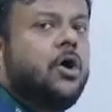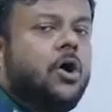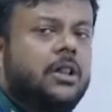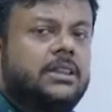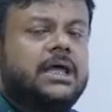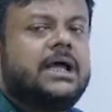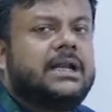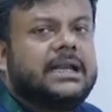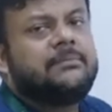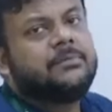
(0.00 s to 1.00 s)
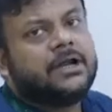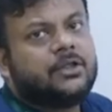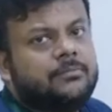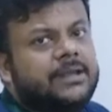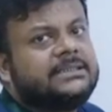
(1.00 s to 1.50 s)
all the unnamed
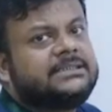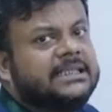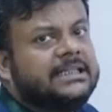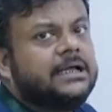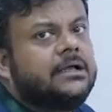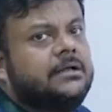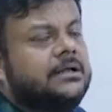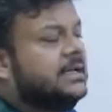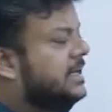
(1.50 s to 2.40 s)
arguments in the